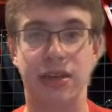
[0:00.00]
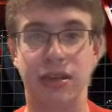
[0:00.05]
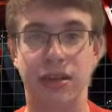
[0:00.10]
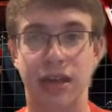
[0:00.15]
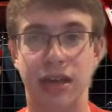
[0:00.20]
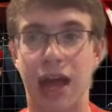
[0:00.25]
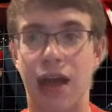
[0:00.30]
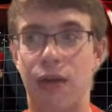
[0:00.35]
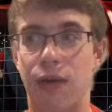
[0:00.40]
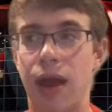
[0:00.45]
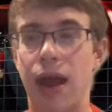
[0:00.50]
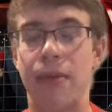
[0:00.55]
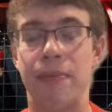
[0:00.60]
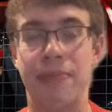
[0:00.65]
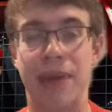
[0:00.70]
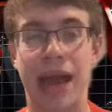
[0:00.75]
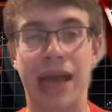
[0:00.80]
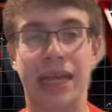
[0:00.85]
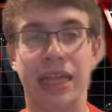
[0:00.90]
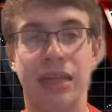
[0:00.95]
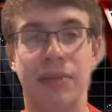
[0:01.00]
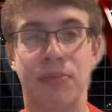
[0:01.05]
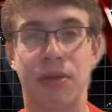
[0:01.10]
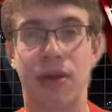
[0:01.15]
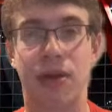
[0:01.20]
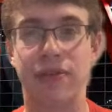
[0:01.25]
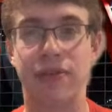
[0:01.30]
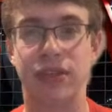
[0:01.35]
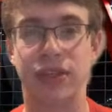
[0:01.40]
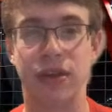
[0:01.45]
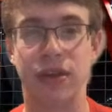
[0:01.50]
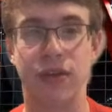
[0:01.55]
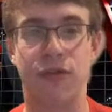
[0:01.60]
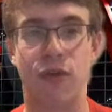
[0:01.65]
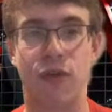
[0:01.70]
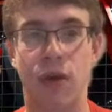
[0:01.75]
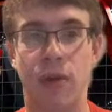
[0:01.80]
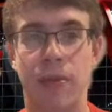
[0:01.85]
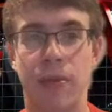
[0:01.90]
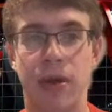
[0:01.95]
Kyle Wright back in the Braves
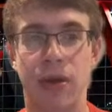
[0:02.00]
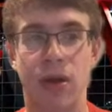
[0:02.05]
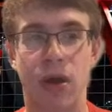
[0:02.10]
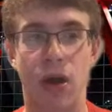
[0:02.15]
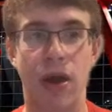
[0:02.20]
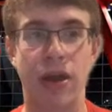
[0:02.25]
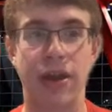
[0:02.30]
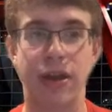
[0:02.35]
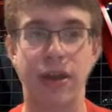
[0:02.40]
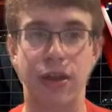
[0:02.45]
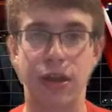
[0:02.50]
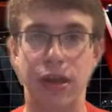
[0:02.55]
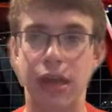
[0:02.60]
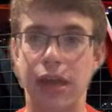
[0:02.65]
uniform on